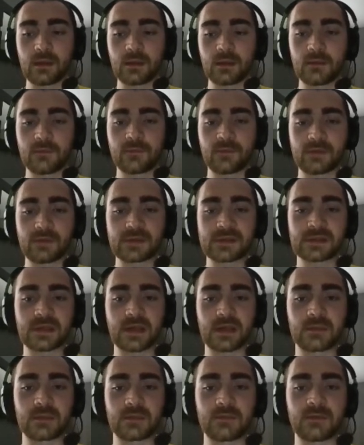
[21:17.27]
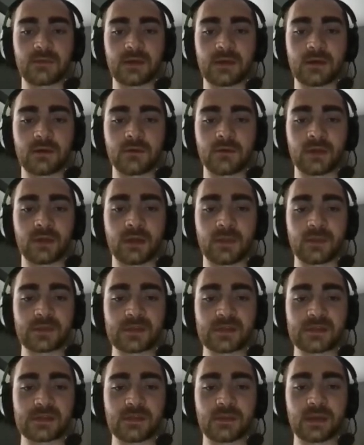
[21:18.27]
front side and provide overlap and
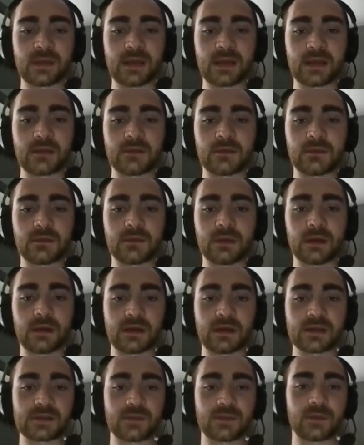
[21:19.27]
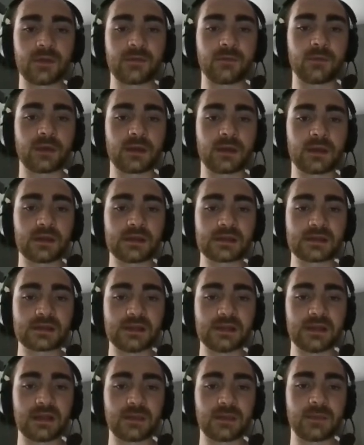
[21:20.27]
see what I can do there. Because if one of these
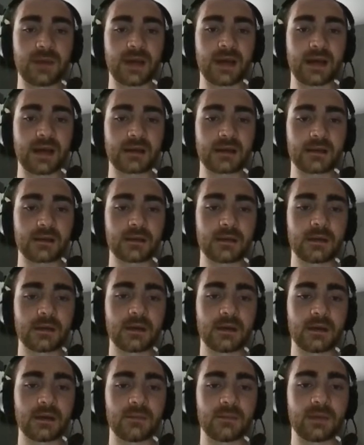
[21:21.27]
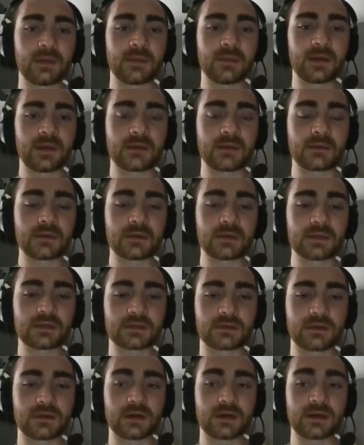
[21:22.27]
leak back and bend back really
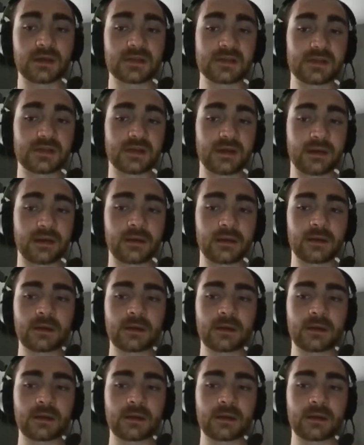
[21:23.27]
strong, he's there.